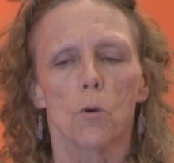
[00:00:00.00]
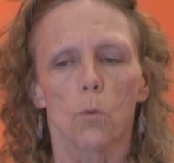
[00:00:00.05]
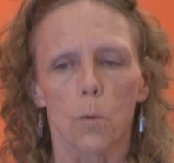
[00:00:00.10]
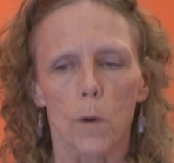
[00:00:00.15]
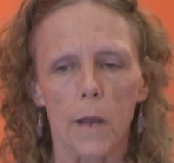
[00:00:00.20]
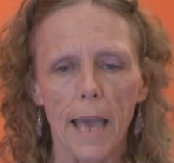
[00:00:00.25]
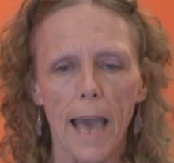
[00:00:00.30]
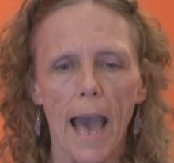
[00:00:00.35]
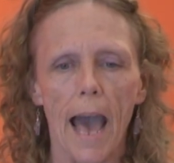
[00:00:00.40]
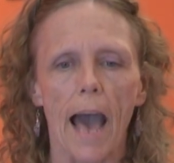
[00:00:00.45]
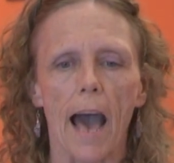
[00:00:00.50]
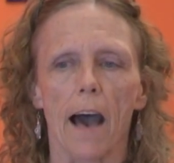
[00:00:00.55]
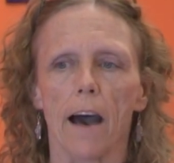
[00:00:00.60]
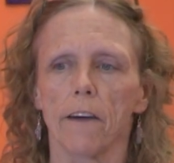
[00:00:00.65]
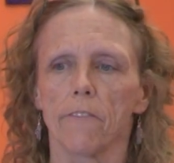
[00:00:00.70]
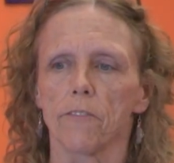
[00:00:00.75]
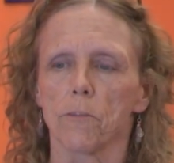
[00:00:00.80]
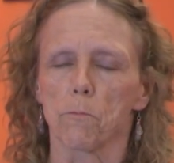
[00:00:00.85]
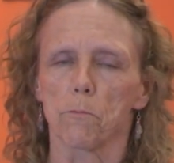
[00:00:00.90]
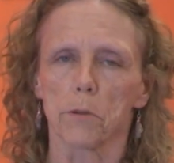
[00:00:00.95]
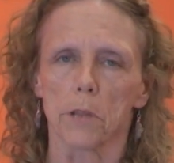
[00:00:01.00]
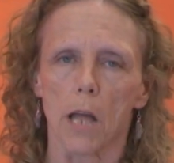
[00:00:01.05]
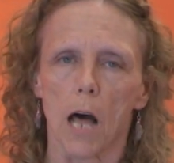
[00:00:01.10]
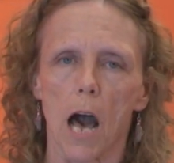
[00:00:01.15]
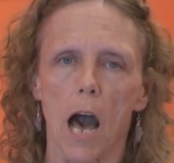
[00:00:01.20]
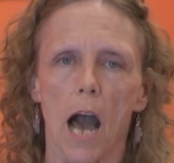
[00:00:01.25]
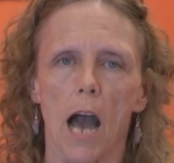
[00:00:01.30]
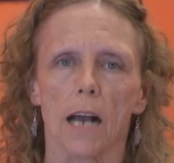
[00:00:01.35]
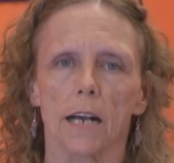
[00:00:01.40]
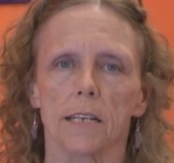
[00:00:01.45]
we have
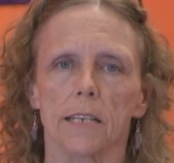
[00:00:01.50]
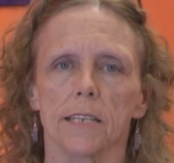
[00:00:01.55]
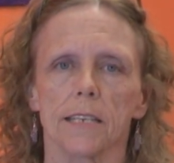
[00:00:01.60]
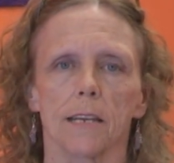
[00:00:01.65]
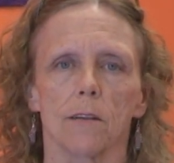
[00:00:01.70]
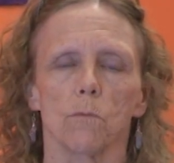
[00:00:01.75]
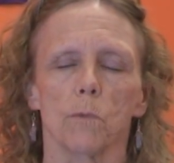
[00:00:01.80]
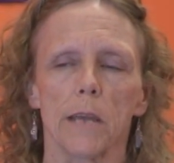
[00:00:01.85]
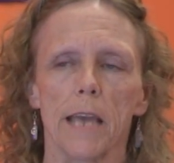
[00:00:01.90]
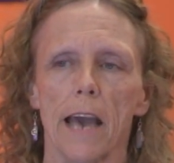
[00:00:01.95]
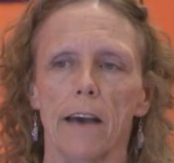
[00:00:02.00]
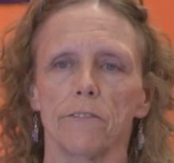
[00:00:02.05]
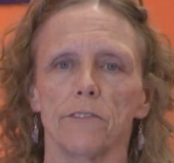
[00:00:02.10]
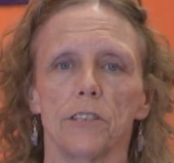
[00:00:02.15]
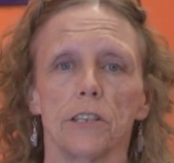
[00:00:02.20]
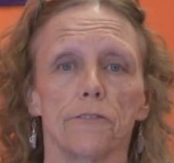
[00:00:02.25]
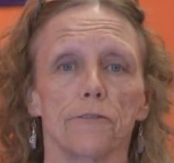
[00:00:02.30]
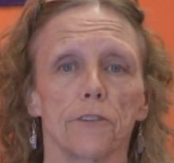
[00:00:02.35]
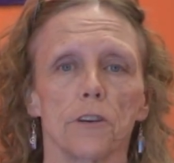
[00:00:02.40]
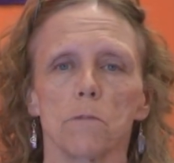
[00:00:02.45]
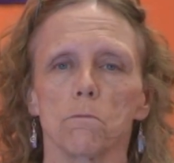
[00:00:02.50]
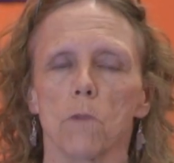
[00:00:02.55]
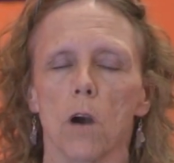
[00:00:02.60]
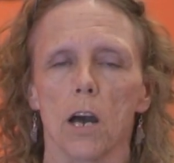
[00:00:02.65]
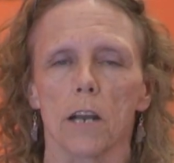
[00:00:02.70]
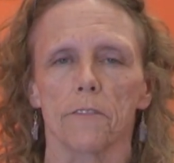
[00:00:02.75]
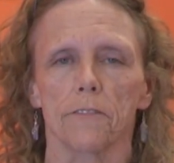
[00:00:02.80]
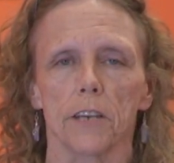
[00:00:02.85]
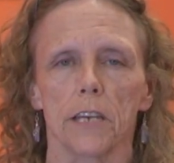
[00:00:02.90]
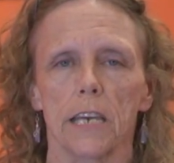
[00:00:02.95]
blocks and we have different
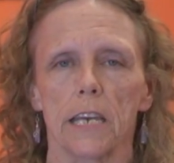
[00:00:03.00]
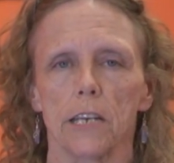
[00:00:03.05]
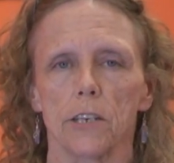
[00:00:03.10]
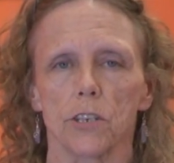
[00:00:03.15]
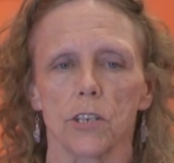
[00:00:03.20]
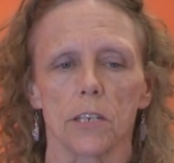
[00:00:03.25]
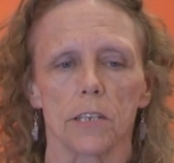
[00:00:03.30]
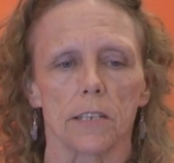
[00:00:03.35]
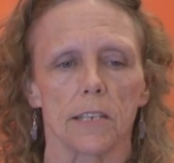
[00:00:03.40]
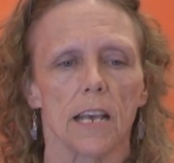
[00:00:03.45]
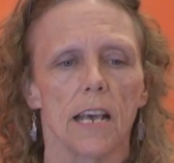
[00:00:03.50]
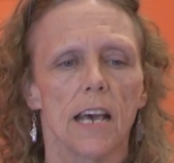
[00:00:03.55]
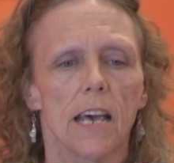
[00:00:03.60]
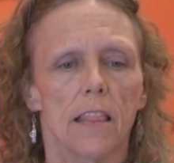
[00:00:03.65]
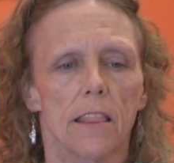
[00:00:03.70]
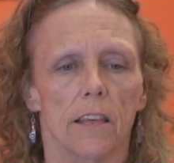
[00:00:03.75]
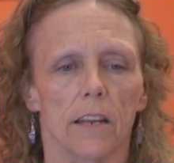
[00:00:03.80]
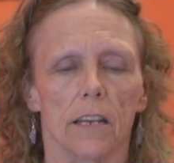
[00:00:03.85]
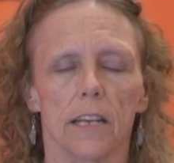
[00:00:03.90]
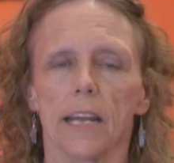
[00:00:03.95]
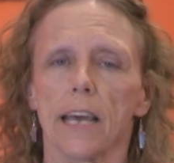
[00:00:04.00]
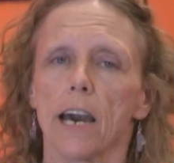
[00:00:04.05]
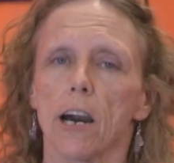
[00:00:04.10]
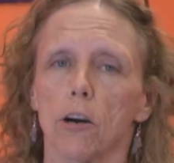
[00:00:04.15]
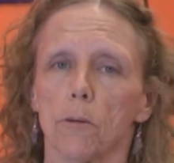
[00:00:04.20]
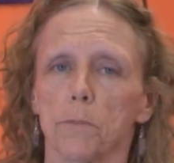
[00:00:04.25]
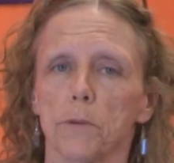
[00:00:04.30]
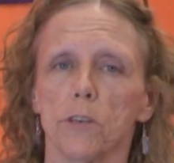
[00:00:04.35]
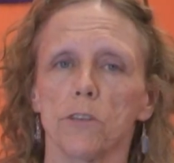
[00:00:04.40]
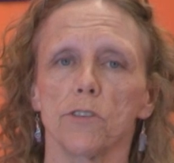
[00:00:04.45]
modifications that are going to
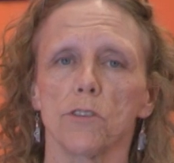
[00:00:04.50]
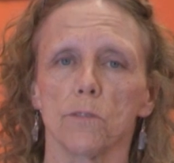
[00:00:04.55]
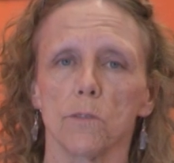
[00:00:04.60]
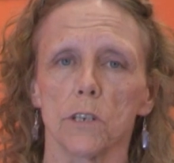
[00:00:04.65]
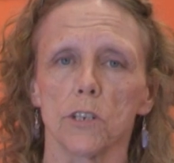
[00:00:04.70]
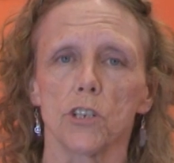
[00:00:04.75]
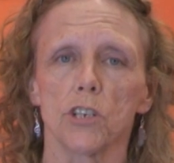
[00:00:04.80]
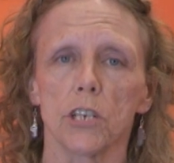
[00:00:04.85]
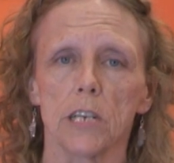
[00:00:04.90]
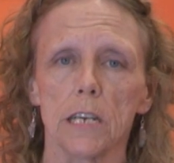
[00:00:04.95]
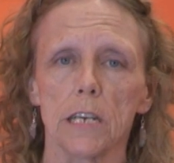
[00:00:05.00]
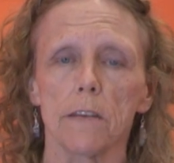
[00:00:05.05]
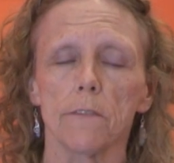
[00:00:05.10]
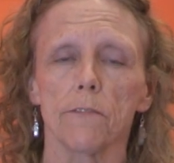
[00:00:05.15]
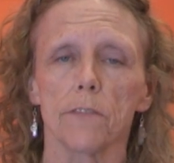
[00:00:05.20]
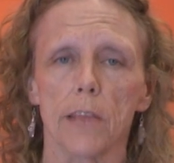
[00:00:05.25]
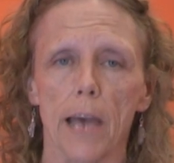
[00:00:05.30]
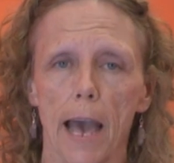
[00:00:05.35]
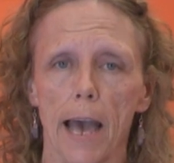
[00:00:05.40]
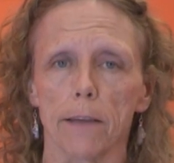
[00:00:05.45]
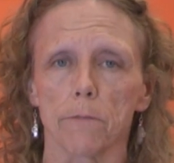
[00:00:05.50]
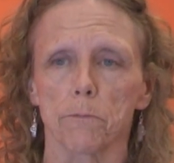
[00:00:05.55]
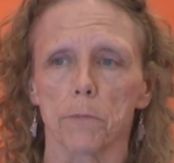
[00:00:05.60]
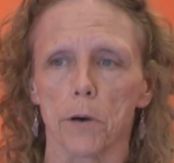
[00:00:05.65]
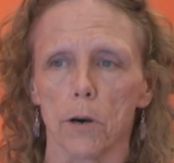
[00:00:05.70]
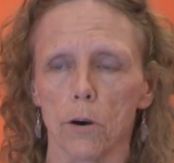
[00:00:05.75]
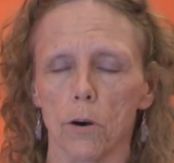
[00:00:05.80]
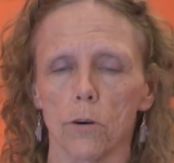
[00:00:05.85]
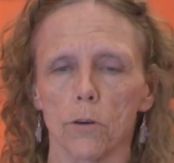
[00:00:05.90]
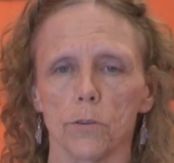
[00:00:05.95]
help you to achieve that
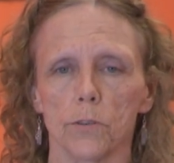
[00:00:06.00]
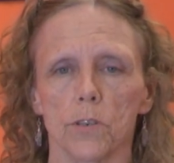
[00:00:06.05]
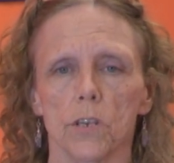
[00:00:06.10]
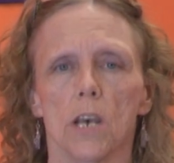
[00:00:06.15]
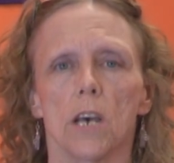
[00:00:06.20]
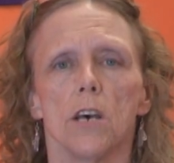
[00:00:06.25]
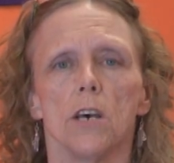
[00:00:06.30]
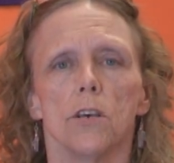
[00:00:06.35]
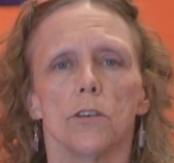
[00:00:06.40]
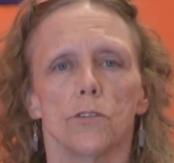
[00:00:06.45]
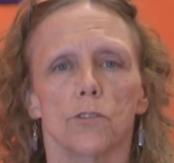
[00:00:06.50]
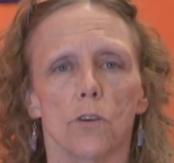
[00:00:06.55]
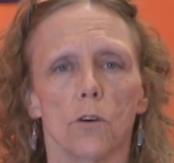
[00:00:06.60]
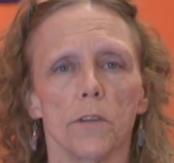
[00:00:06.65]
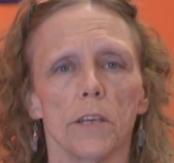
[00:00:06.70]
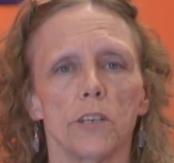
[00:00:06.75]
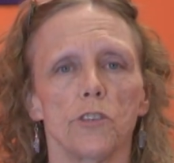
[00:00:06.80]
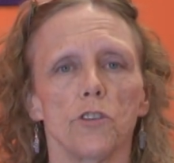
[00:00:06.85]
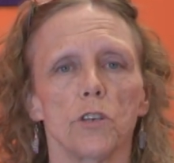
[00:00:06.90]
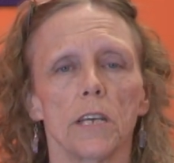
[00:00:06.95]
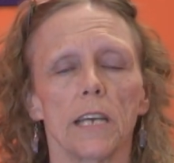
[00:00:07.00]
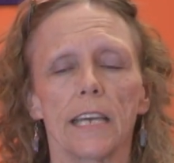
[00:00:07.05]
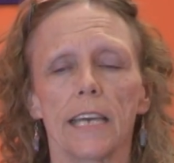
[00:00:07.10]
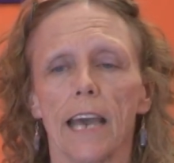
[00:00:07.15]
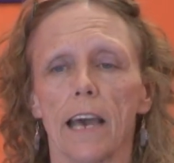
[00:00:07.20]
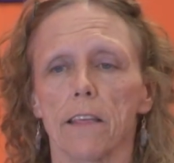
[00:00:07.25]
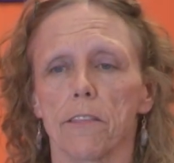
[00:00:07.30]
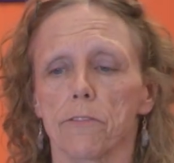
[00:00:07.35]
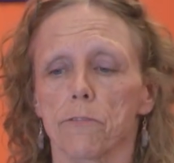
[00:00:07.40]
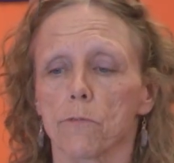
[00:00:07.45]
pose so that you can
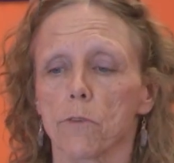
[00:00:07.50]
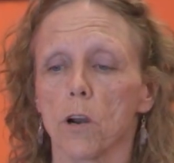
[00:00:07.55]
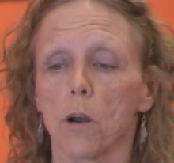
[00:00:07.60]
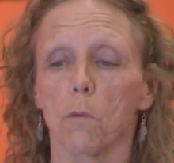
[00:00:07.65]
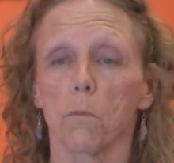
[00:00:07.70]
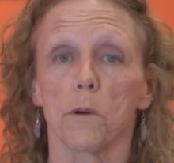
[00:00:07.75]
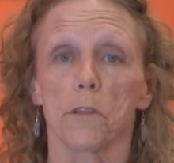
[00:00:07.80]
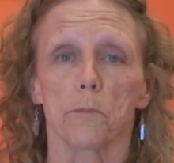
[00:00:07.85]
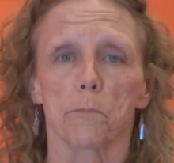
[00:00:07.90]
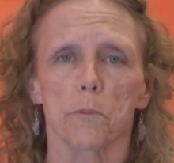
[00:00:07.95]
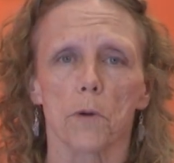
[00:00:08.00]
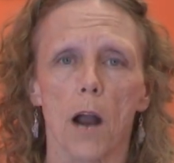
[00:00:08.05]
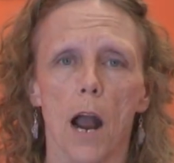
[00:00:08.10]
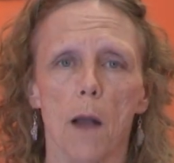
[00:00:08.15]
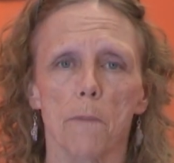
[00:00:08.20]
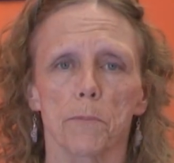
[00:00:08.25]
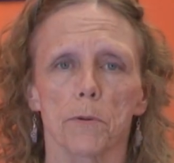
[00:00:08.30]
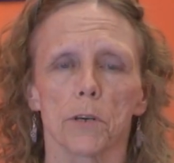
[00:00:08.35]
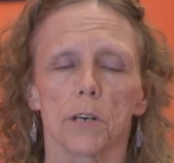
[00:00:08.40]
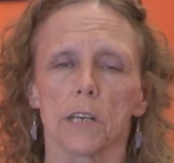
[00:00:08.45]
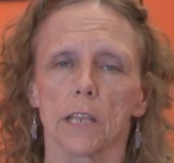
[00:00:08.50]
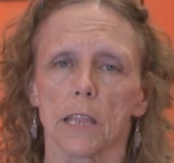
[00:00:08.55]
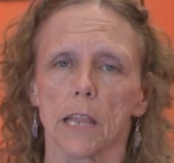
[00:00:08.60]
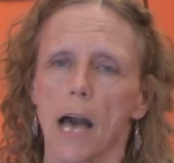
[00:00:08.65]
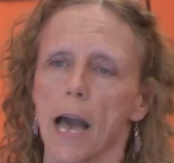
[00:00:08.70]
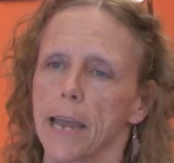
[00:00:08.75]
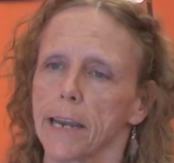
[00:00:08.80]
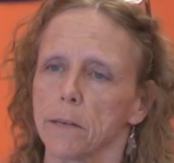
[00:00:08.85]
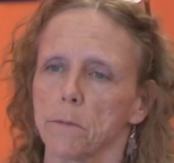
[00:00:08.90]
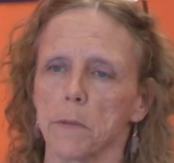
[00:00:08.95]
get through it with proper
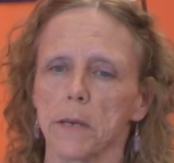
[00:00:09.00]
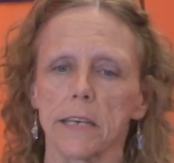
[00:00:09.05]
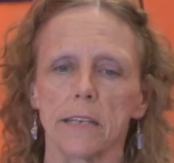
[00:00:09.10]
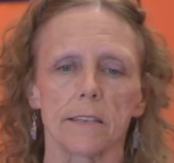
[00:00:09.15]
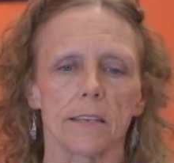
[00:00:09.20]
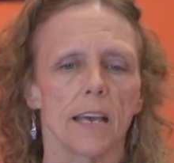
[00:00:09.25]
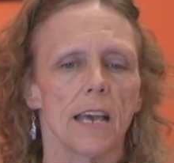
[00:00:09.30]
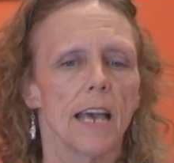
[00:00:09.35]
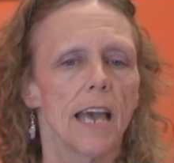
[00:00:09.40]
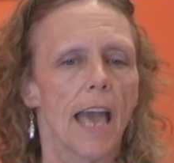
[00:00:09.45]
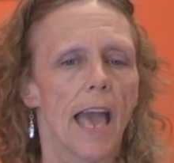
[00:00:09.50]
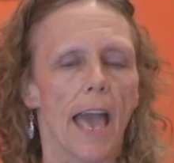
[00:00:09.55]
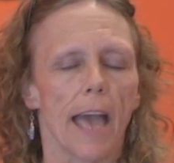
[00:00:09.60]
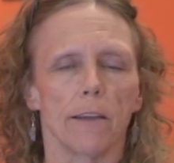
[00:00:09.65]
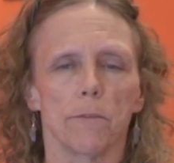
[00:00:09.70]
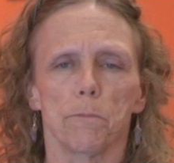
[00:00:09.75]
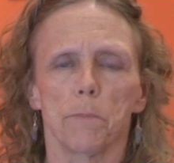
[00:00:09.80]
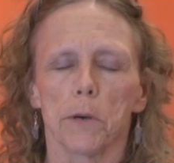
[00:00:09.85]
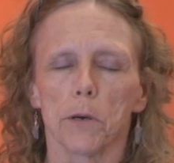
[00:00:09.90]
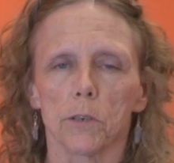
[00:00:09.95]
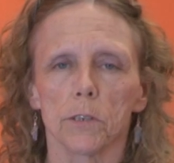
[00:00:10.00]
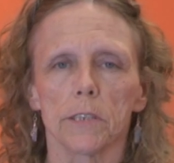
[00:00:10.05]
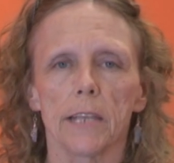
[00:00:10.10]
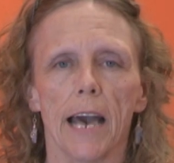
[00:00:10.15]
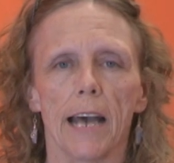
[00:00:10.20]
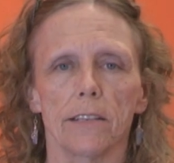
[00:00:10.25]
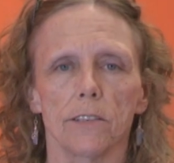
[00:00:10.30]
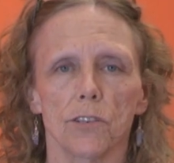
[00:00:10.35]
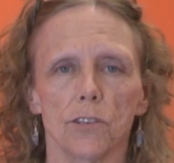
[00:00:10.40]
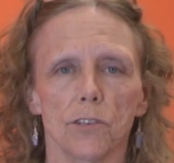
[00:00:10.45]
alignment and build
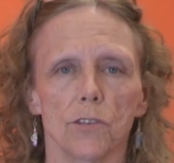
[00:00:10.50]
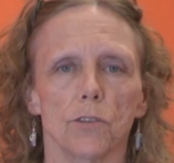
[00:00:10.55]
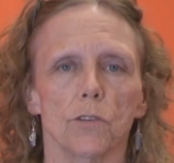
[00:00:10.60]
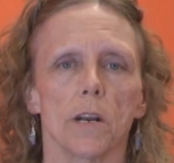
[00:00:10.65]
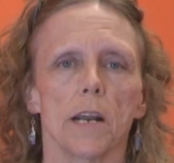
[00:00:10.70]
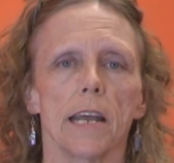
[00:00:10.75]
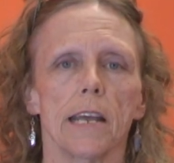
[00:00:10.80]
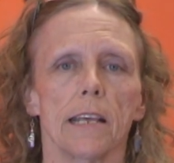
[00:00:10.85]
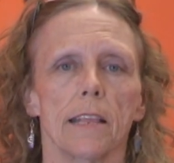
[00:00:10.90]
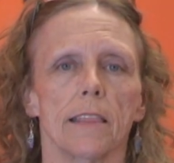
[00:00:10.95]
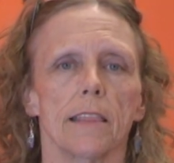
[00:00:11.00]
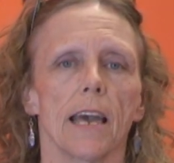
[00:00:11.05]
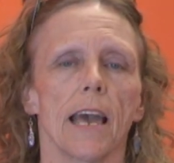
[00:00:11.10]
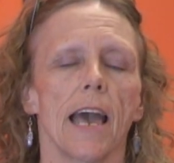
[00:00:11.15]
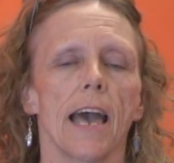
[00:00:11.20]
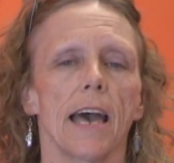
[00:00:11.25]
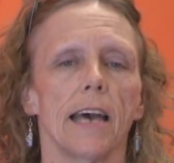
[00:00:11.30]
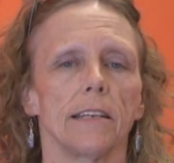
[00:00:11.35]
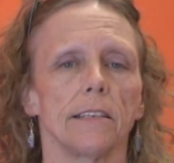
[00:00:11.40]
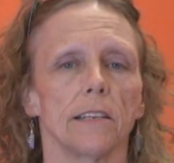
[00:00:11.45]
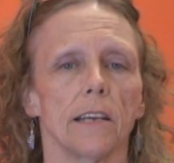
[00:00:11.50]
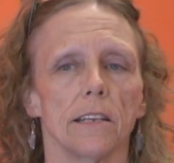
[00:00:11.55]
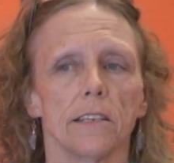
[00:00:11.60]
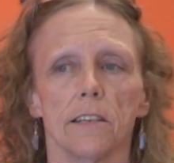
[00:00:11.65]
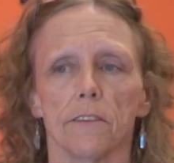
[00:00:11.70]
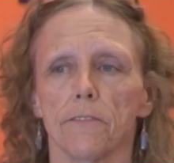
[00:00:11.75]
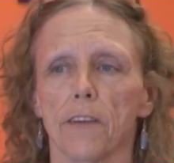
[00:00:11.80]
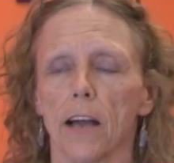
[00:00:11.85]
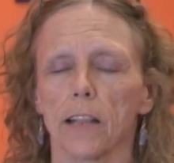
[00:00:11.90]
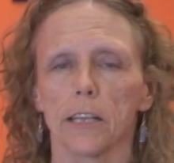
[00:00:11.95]
that strength and
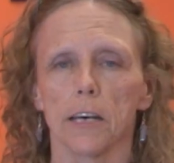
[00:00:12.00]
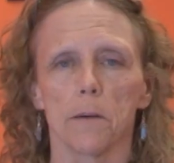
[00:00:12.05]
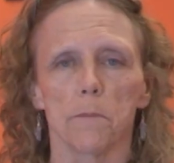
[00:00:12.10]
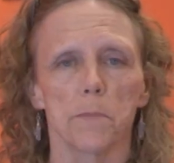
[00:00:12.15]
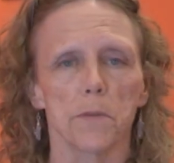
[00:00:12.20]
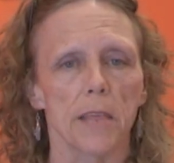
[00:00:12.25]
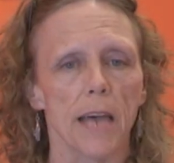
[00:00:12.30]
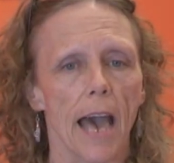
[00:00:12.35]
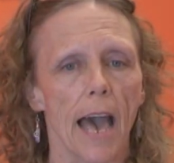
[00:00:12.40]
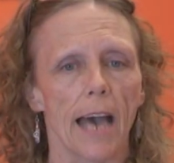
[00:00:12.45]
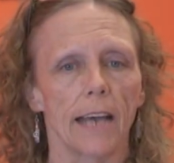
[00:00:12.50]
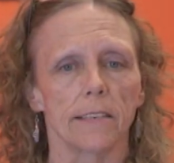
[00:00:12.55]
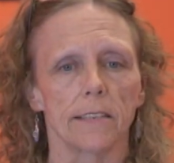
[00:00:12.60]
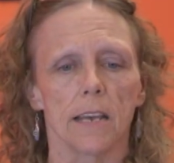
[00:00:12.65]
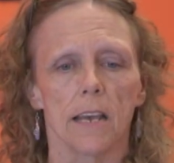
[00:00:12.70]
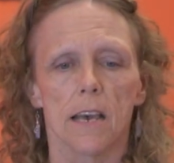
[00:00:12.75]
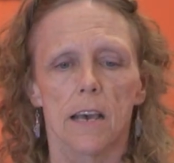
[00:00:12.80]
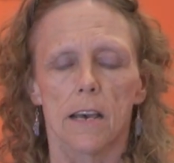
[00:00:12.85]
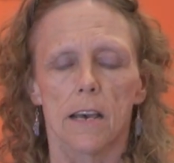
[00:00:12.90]
develop that